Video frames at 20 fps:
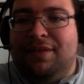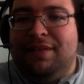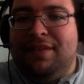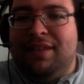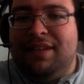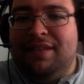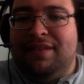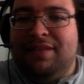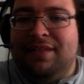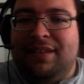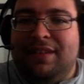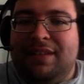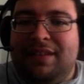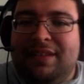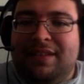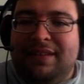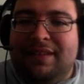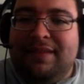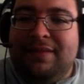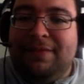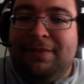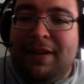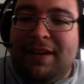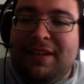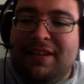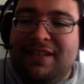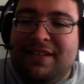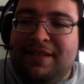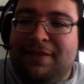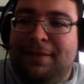And fun
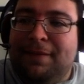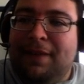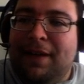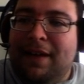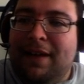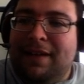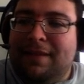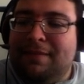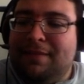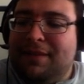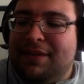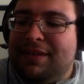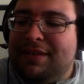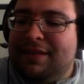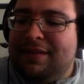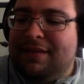is fun, but